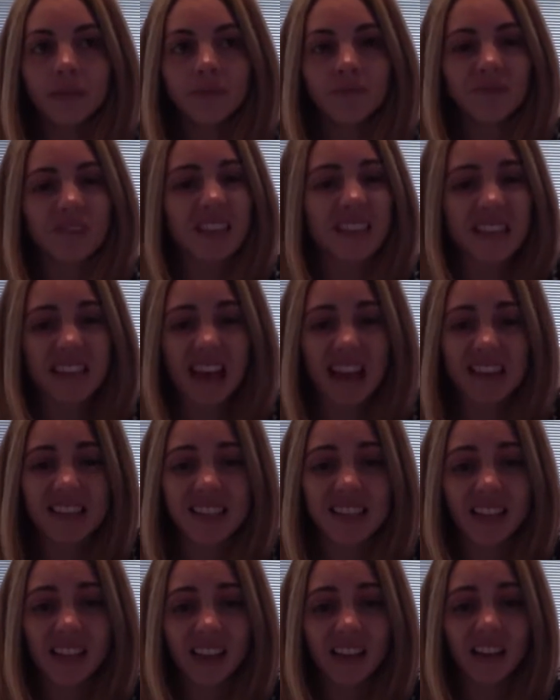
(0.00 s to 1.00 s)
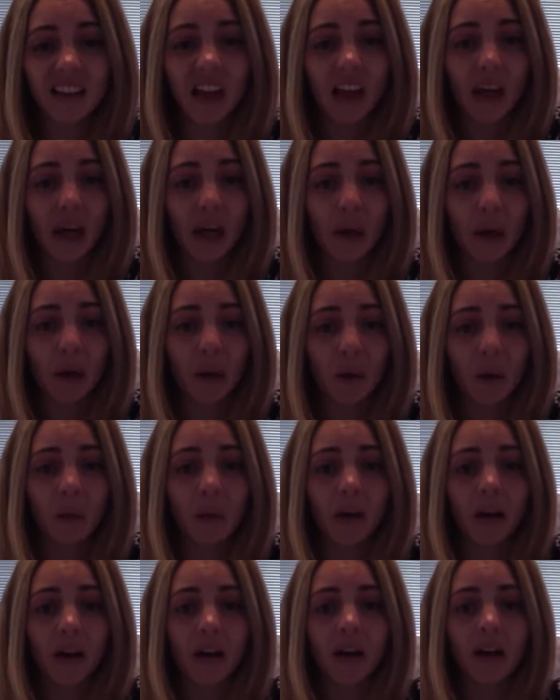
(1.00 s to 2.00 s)
disgusting, ew.
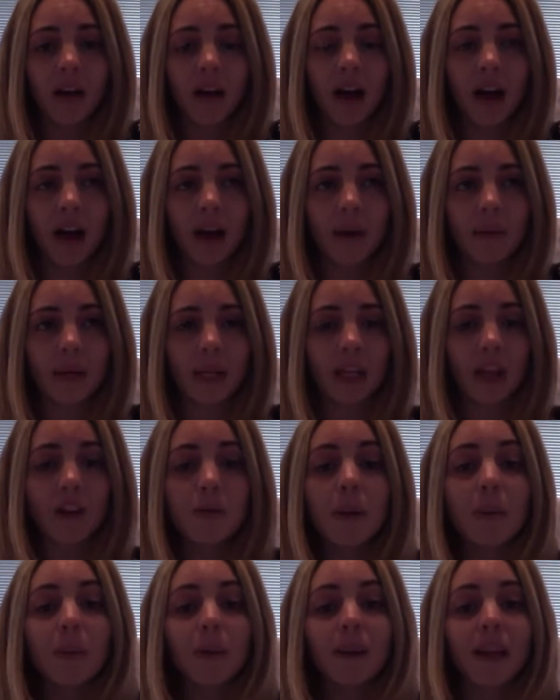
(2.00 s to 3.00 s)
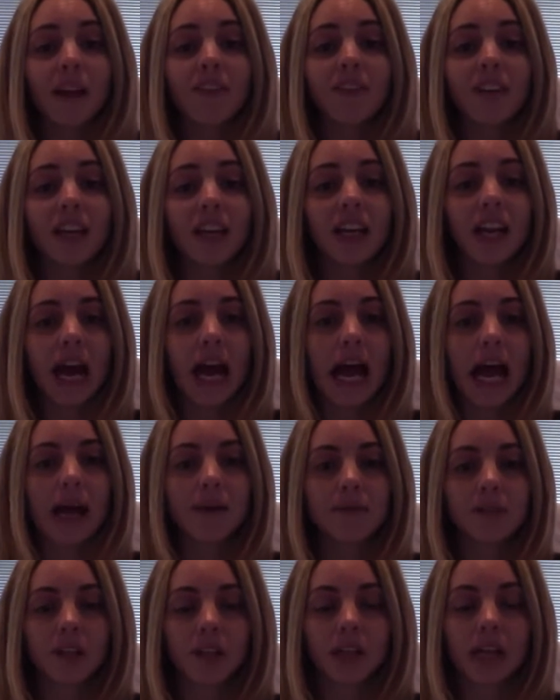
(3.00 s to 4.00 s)
A lot of people love it. I
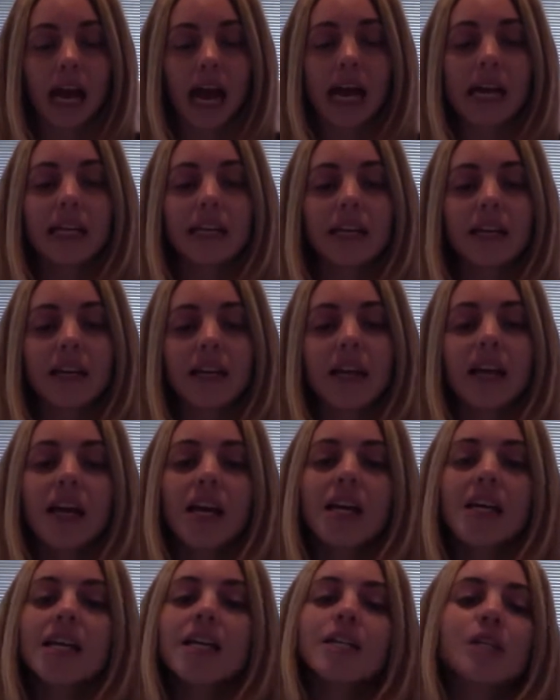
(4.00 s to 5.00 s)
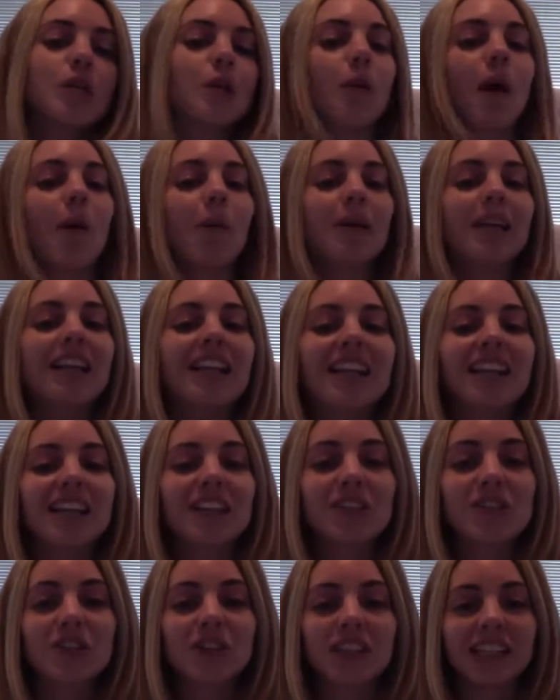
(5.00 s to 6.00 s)
absolutely hated it. So I would
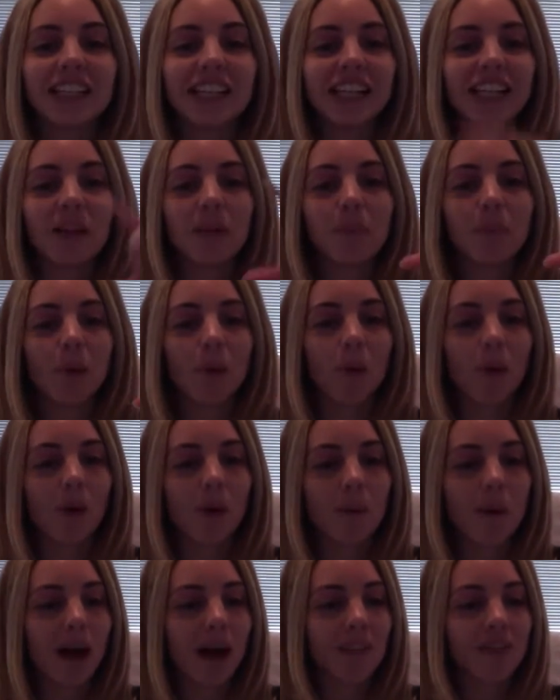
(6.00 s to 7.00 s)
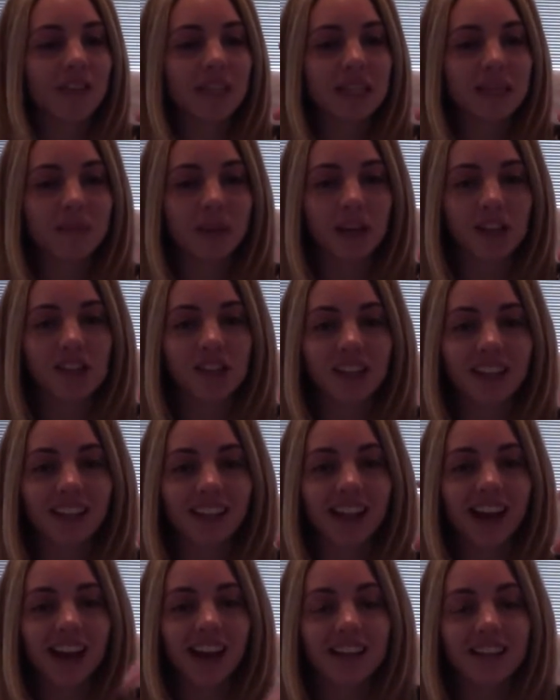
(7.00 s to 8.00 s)
literally pour about this much in a
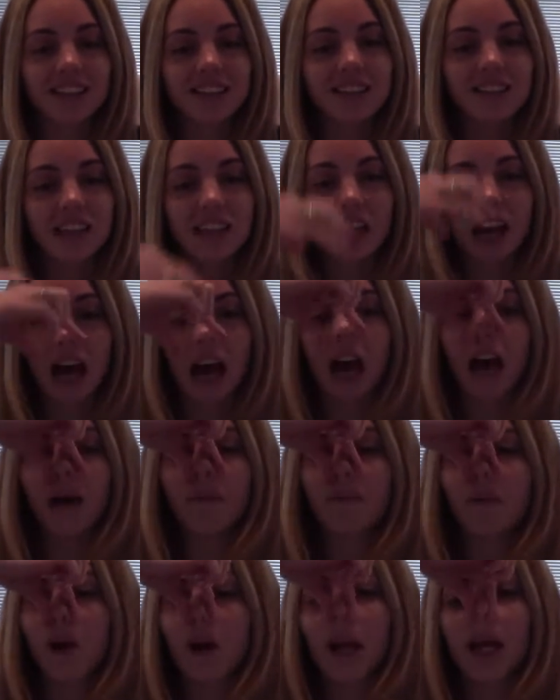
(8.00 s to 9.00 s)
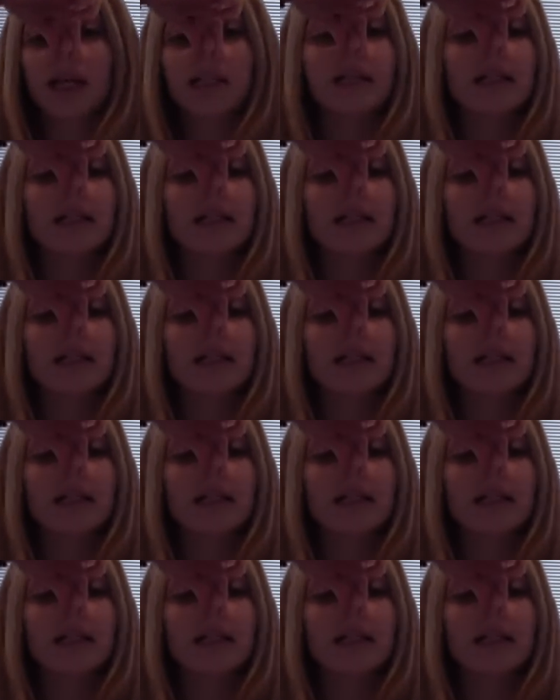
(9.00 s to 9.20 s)
glass, go like